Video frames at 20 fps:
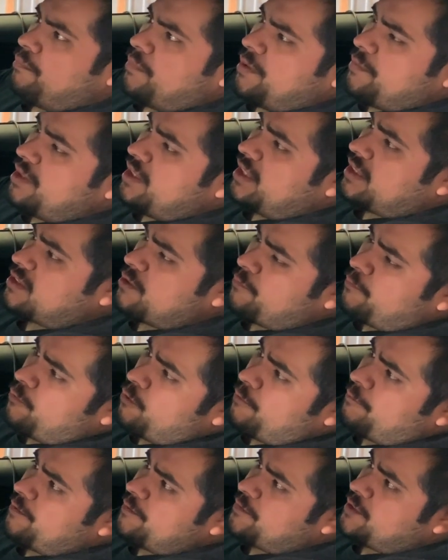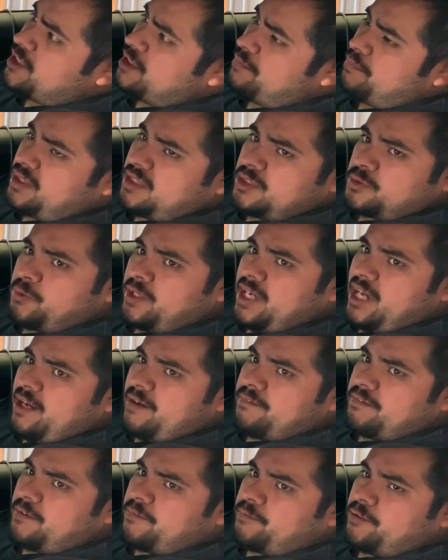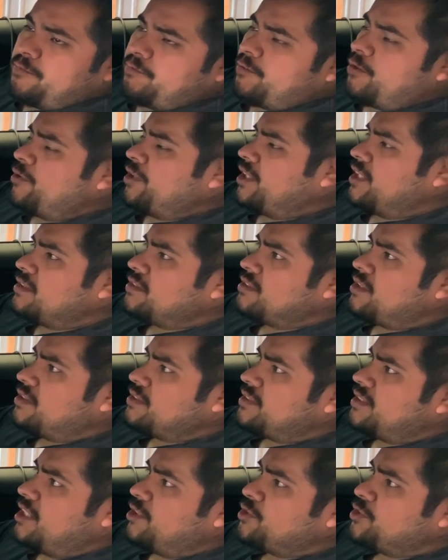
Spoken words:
not the full 15 because we have a free-flowing exhaust